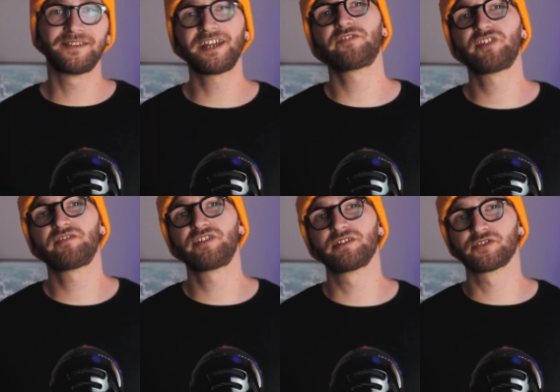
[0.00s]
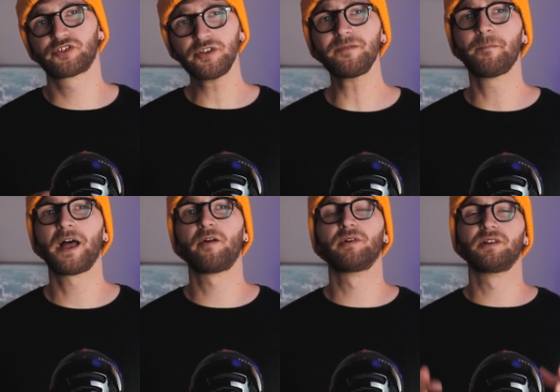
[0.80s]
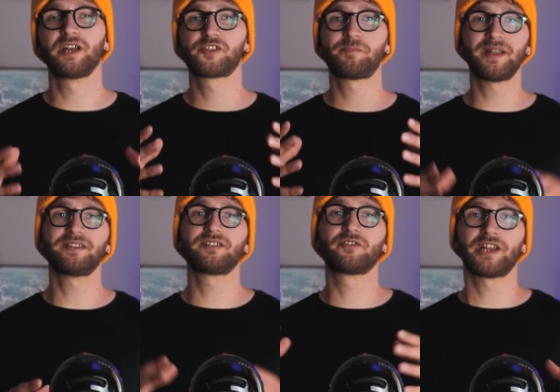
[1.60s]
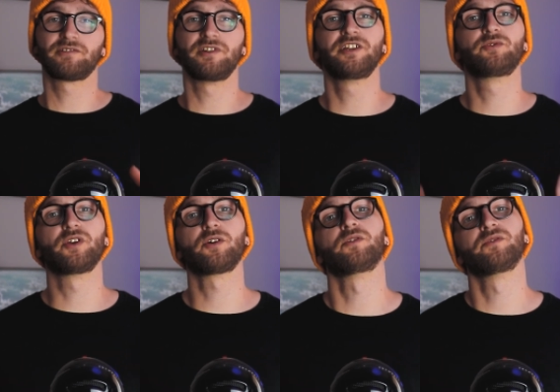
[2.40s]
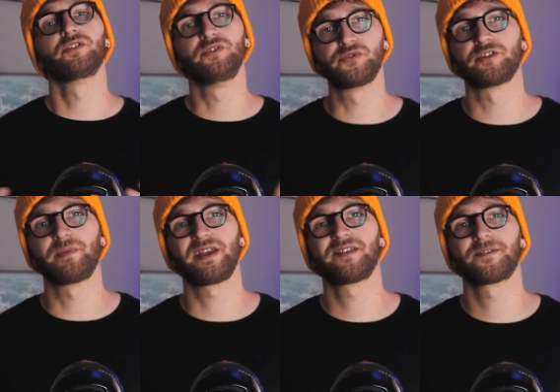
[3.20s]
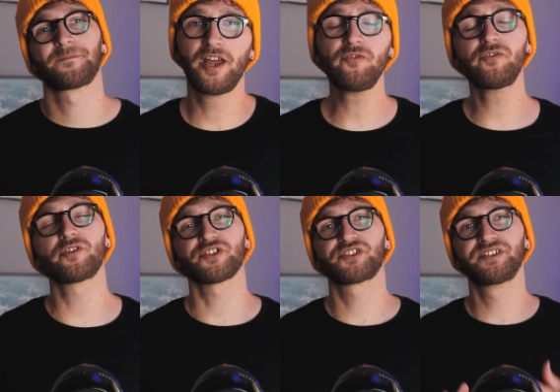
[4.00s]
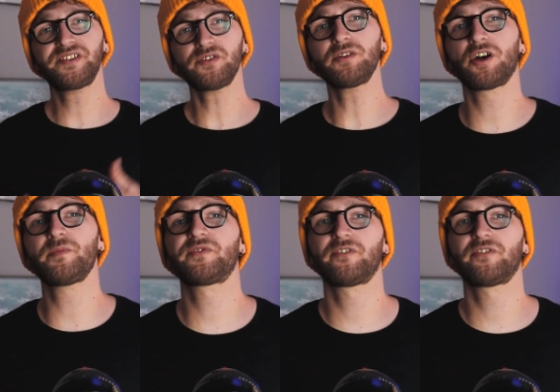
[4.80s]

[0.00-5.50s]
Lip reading: then if everything looks good, I will expand it gradually to the whole user base. And of course, this all comes